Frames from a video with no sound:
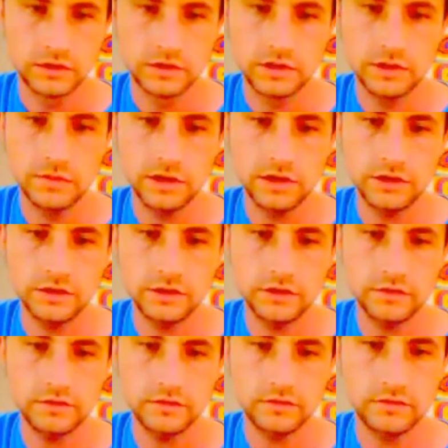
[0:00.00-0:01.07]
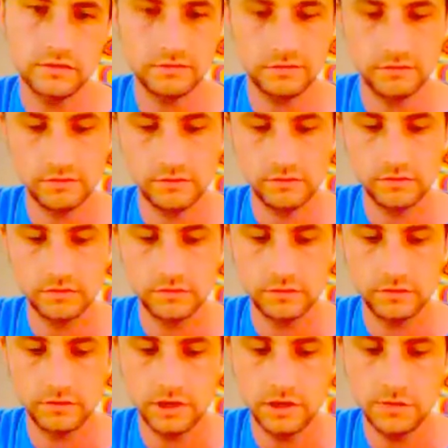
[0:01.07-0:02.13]
D major,
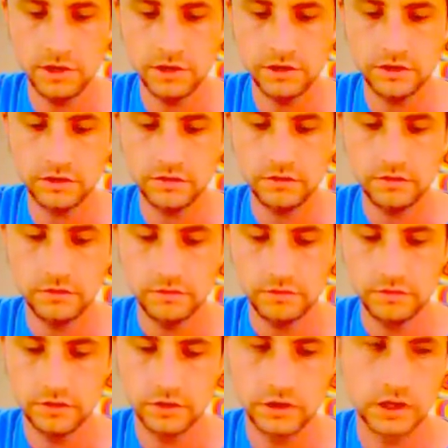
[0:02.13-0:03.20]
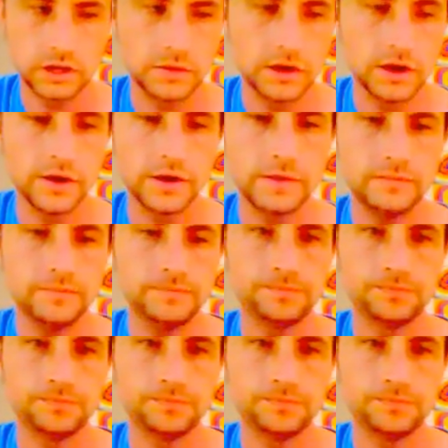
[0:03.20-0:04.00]
E major. You can keep going.